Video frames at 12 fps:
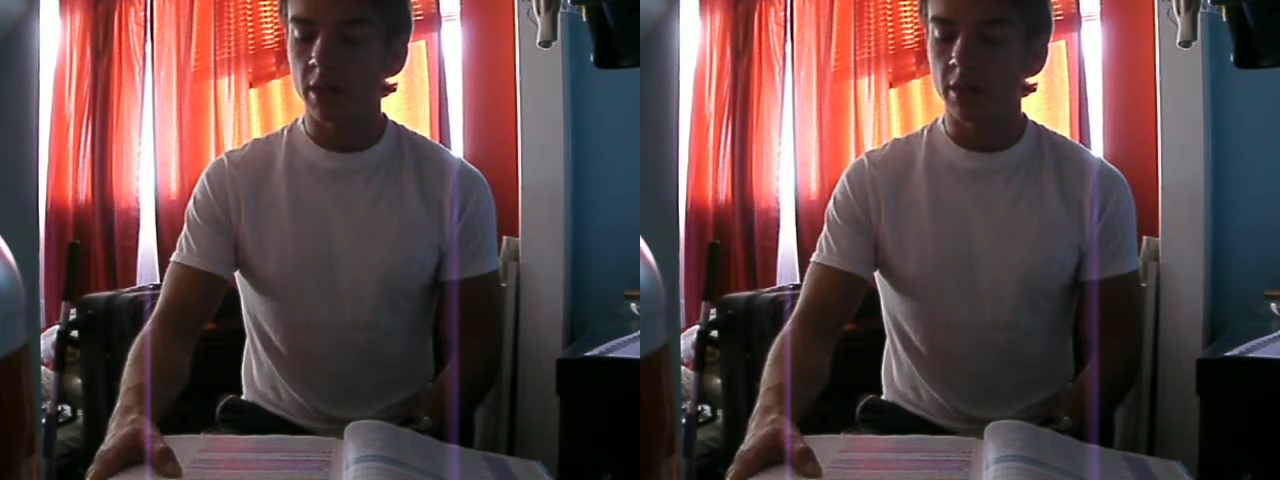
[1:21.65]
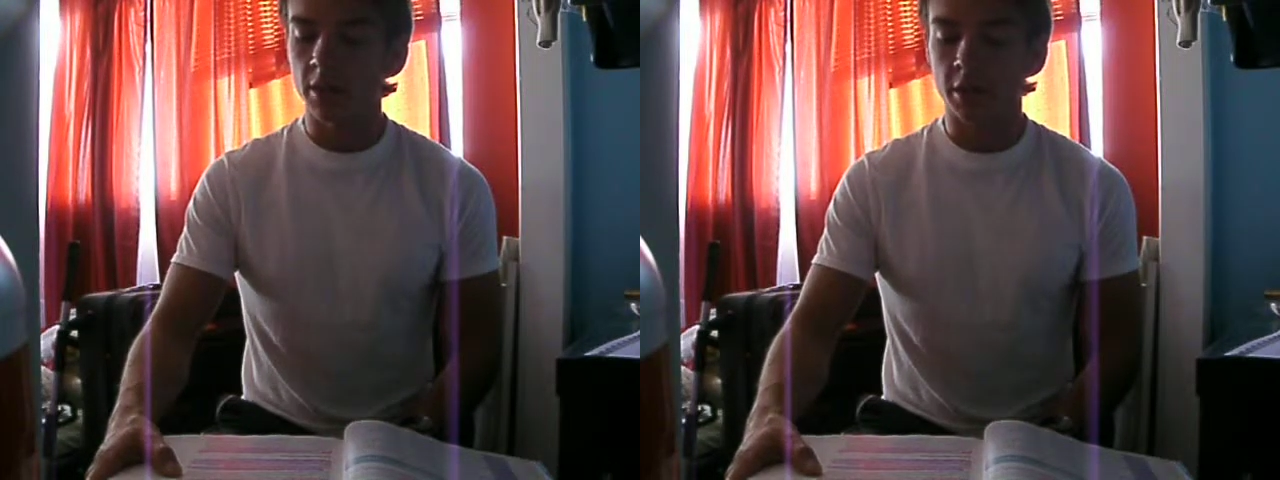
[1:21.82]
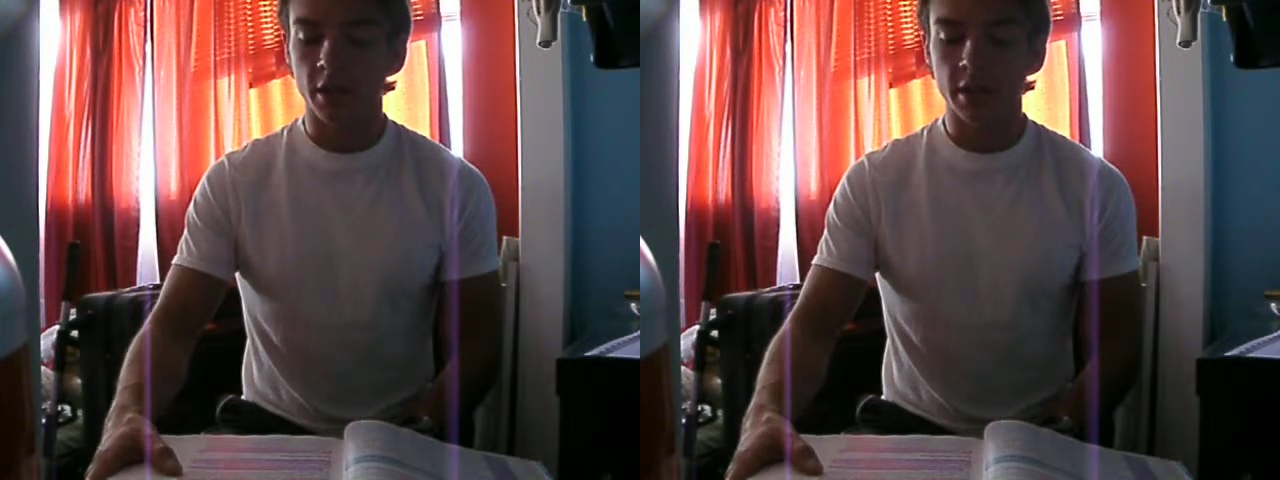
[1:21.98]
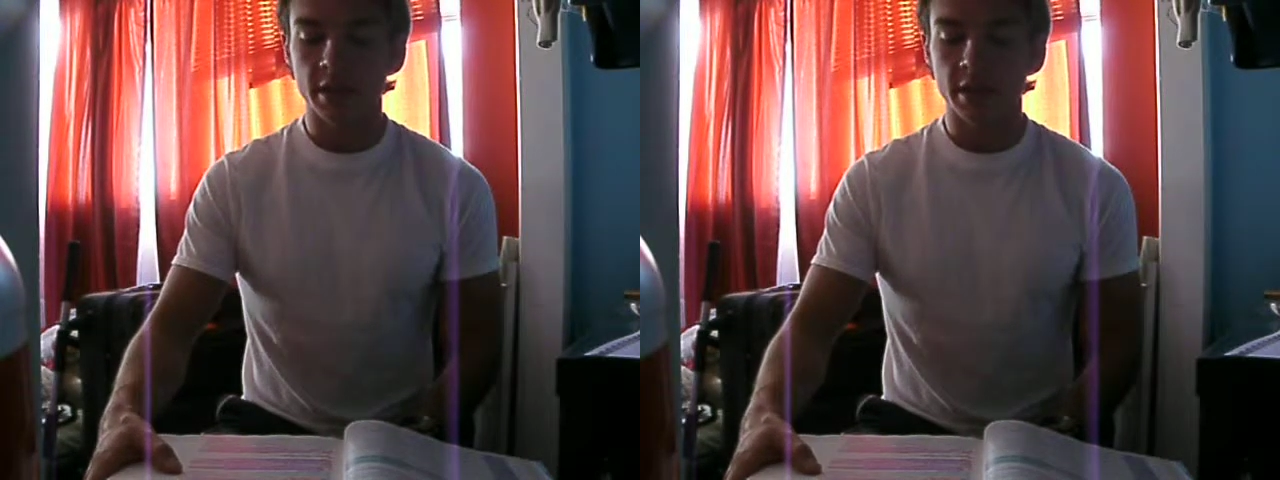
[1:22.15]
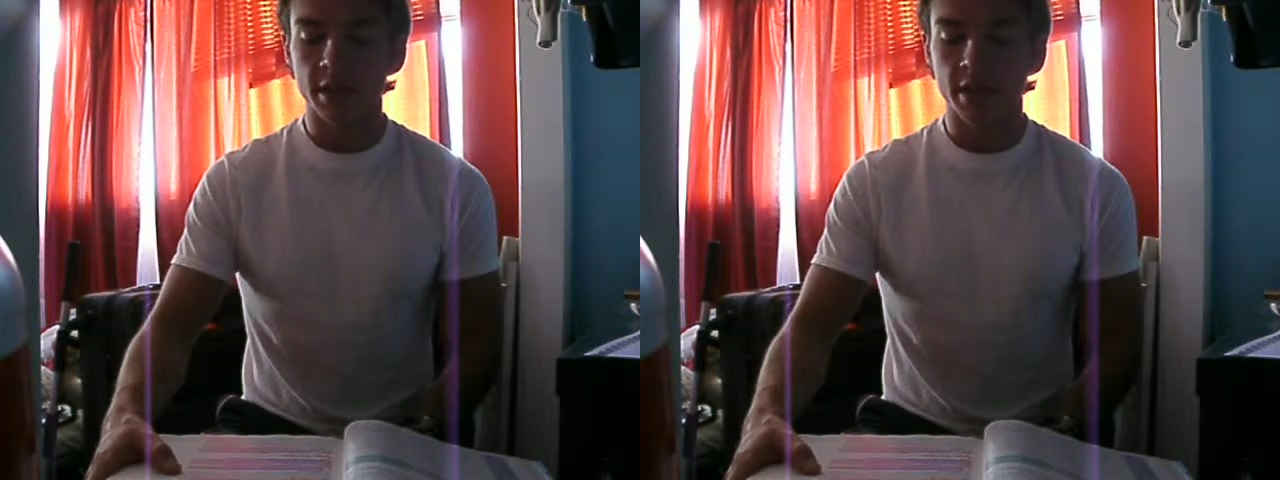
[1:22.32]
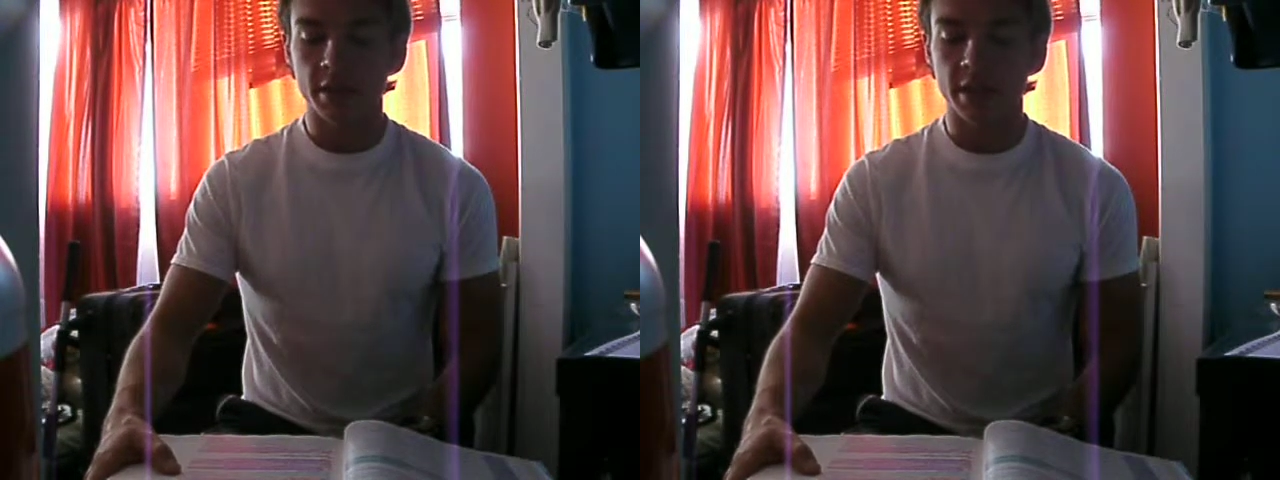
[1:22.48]
The target
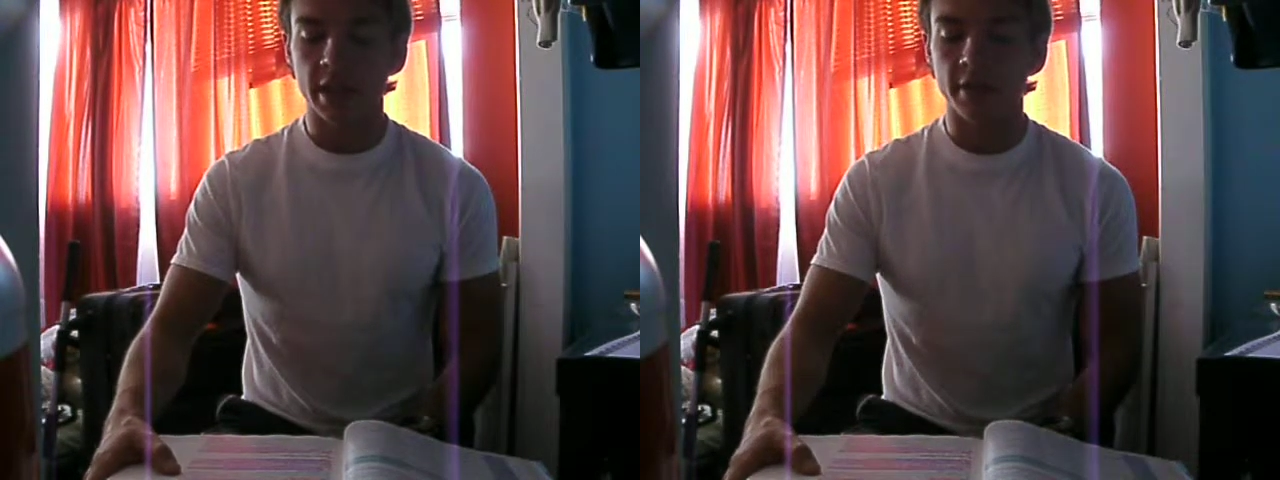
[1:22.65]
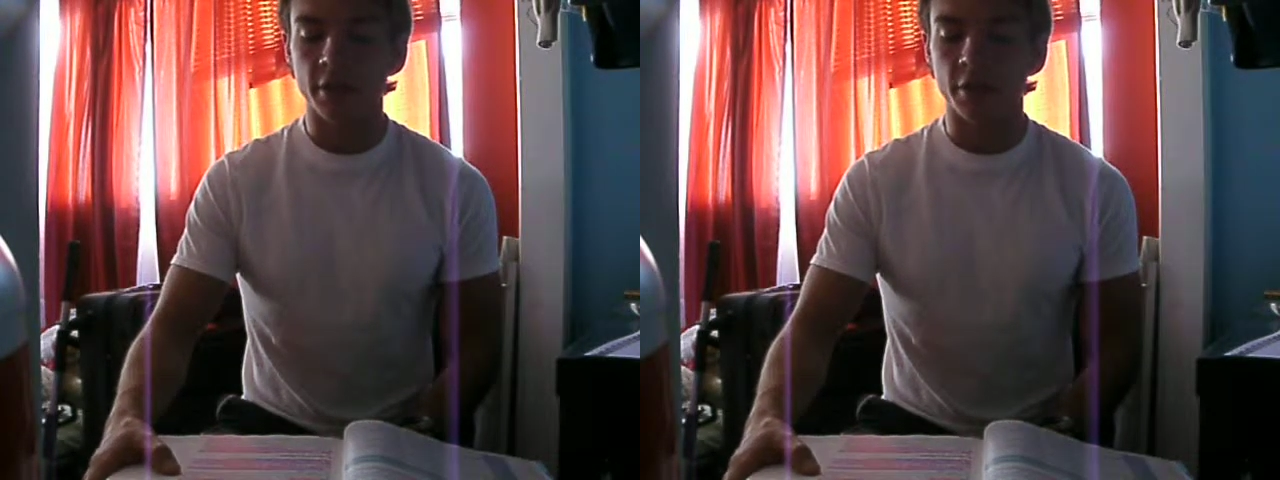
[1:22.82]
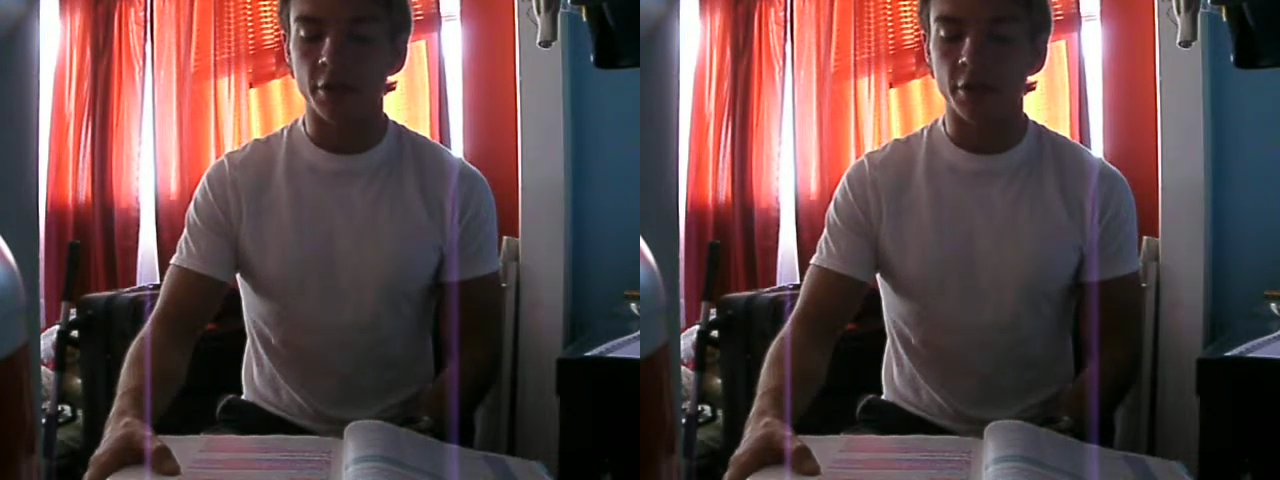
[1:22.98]
cells have the